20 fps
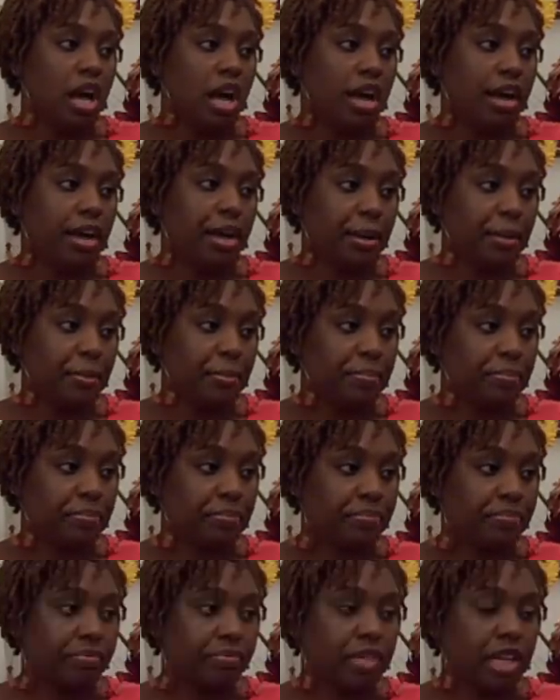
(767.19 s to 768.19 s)
um,
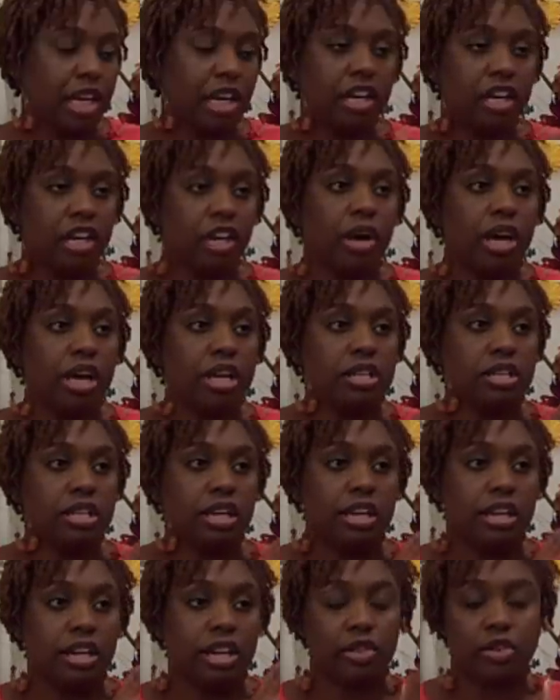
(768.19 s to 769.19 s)
you know, a,
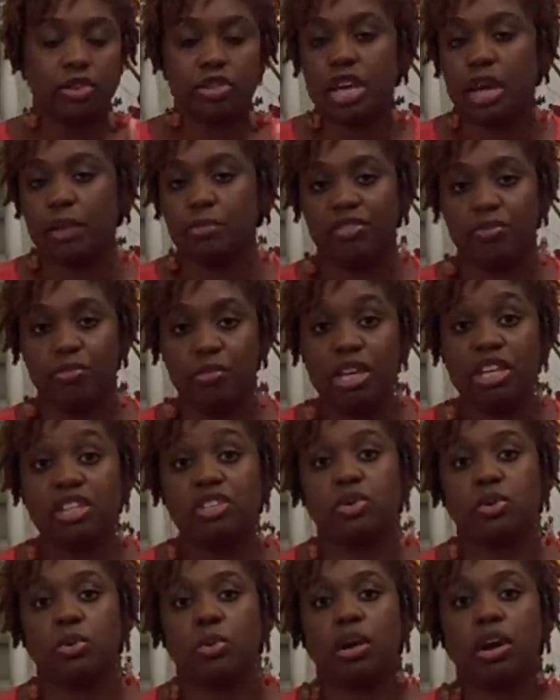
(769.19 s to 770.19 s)
another type of
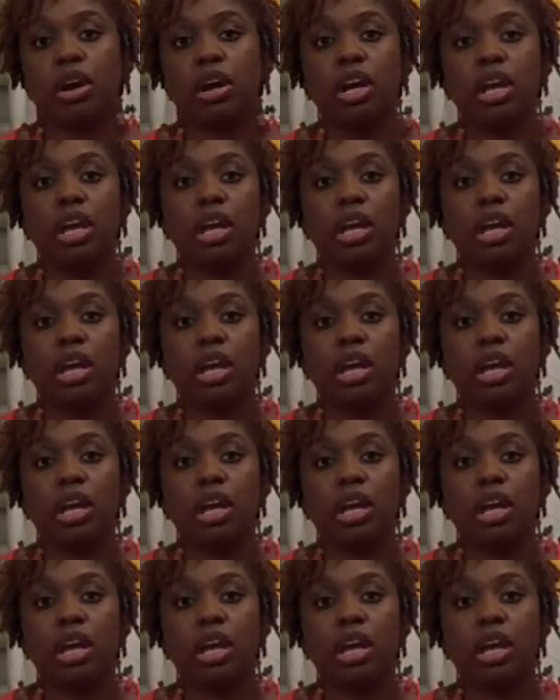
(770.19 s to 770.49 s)
mentor.